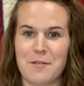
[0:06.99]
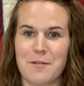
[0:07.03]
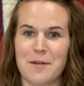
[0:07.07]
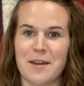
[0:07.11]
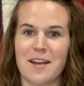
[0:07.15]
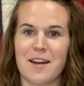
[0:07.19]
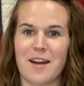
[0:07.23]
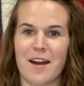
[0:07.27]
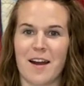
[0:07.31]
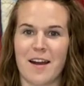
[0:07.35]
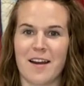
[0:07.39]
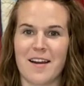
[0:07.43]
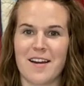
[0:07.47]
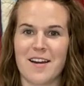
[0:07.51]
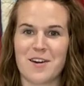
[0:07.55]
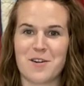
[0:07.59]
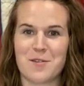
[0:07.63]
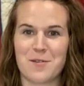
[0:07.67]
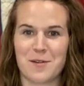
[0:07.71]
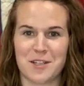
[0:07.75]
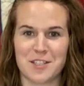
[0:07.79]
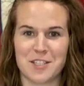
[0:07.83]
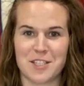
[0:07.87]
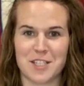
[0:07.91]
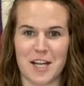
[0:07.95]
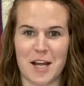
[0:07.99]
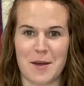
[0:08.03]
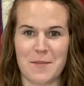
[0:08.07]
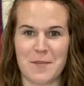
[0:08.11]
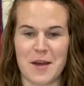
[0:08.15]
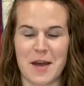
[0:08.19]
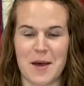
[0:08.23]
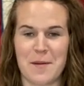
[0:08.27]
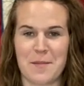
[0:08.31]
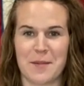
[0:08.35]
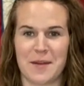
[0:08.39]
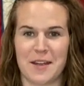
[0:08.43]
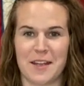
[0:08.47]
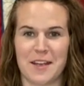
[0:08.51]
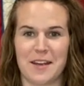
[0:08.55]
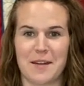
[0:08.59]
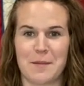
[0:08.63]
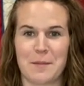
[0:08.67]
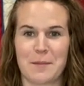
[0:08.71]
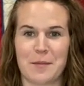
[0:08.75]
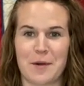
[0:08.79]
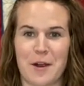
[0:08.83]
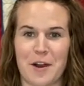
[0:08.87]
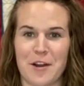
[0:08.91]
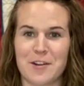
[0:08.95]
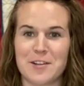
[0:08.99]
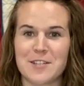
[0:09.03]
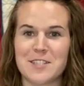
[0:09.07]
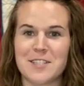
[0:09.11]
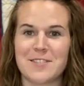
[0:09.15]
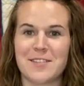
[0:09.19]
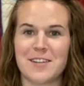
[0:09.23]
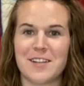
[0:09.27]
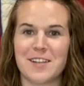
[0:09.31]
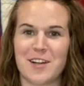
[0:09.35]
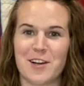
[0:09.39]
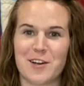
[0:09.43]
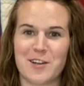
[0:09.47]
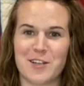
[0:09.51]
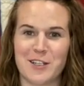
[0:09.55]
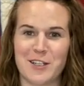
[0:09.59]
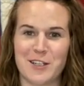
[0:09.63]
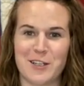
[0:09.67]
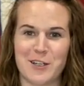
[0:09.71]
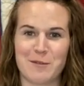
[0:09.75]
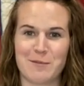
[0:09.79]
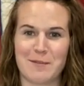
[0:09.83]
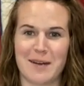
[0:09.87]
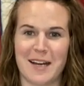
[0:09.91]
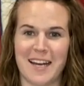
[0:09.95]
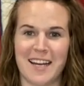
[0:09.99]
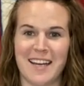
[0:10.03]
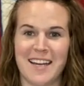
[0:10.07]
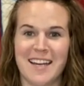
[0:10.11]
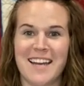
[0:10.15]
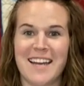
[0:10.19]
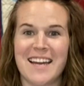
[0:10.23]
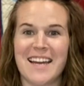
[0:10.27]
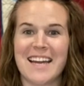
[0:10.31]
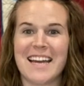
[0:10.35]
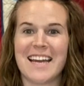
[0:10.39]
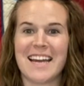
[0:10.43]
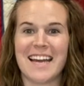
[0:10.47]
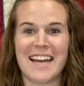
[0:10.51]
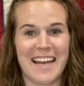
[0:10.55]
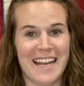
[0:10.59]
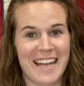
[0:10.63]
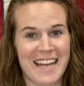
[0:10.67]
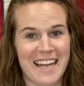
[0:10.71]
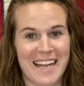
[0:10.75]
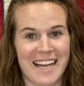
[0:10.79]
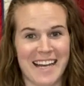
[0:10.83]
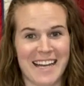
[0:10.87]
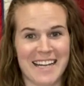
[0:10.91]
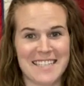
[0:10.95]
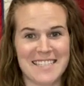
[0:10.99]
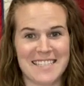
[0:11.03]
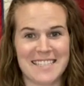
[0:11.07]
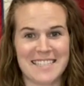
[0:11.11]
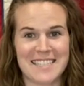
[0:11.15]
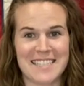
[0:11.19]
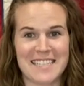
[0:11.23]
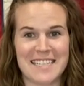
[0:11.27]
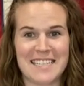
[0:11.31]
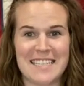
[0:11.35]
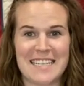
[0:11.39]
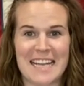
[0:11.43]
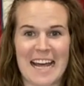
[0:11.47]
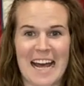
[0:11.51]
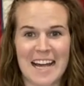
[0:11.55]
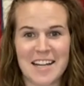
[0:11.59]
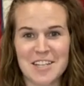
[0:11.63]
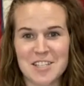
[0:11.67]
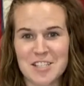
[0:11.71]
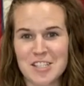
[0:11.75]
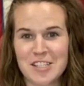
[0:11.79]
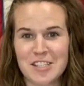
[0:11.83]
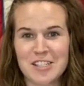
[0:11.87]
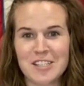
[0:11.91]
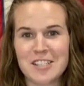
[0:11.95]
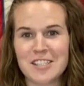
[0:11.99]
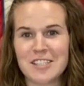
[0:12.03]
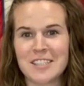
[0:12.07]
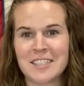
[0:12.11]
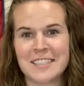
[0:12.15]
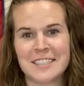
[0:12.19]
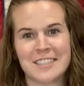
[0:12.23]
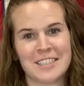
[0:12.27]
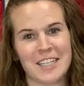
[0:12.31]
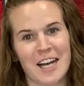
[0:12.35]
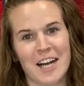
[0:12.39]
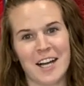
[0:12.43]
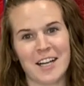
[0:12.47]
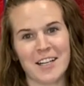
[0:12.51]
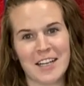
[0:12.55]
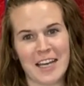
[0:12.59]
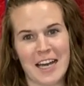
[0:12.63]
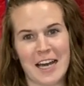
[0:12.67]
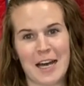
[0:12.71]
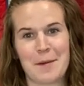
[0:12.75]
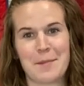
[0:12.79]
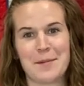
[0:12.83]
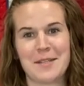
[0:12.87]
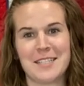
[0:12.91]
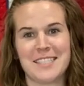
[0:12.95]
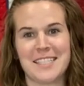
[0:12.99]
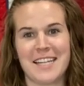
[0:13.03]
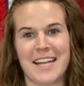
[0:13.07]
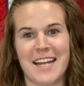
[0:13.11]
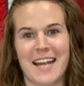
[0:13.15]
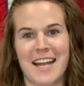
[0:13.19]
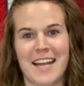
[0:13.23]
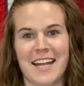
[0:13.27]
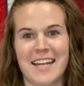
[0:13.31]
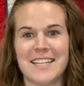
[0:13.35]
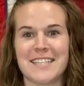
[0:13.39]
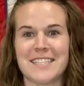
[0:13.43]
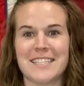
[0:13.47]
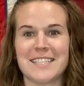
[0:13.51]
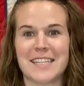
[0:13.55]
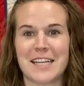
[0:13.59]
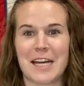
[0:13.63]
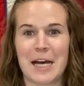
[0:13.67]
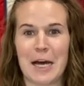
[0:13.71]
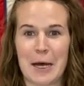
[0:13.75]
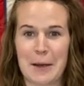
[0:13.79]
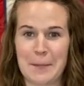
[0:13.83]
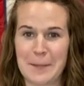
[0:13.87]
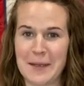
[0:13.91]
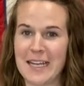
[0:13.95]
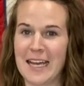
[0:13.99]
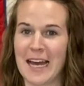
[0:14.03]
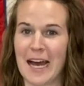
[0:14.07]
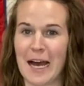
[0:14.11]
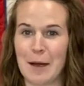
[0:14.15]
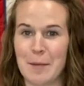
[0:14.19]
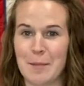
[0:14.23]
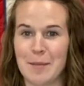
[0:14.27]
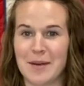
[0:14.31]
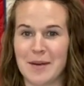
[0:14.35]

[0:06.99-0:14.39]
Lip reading: We are a quilt shop up in Bartlesville, Oklahoma, and National Log Cabin Day is coming up.